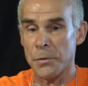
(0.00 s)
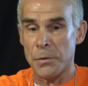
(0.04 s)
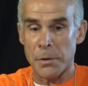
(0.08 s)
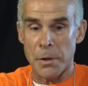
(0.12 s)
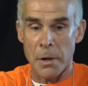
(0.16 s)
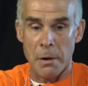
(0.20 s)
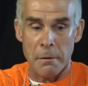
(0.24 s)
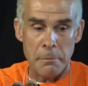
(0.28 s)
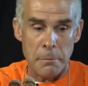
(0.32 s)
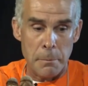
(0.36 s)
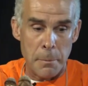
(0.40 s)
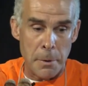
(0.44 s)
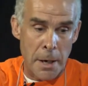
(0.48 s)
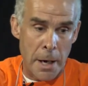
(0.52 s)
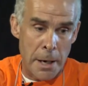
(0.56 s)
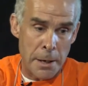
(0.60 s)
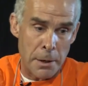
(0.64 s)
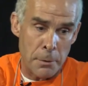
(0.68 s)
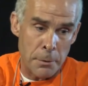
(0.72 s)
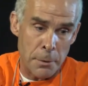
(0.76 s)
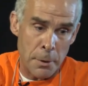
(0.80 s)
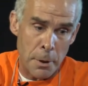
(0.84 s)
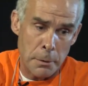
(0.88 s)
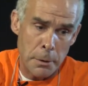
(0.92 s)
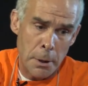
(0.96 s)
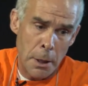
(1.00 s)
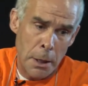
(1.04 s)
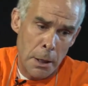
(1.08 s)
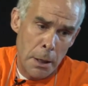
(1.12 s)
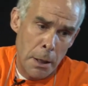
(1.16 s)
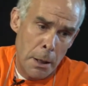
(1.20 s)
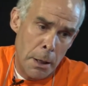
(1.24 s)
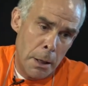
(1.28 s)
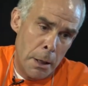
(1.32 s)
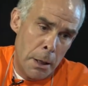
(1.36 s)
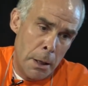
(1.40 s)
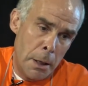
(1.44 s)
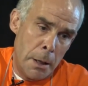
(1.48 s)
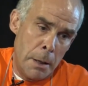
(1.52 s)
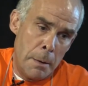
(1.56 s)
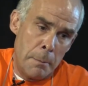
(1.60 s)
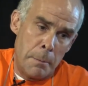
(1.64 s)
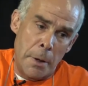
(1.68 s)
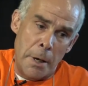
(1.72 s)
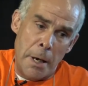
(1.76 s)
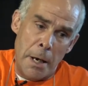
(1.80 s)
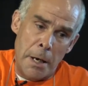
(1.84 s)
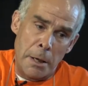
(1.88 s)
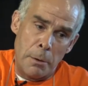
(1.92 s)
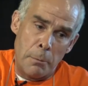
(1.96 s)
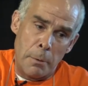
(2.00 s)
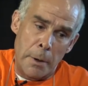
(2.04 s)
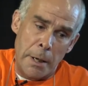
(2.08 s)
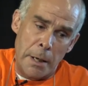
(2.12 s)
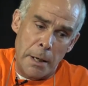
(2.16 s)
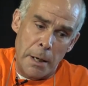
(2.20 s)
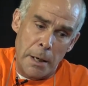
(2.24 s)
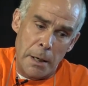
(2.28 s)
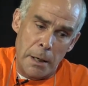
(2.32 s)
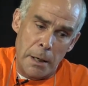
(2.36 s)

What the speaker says: in government? I don't know. But anyway,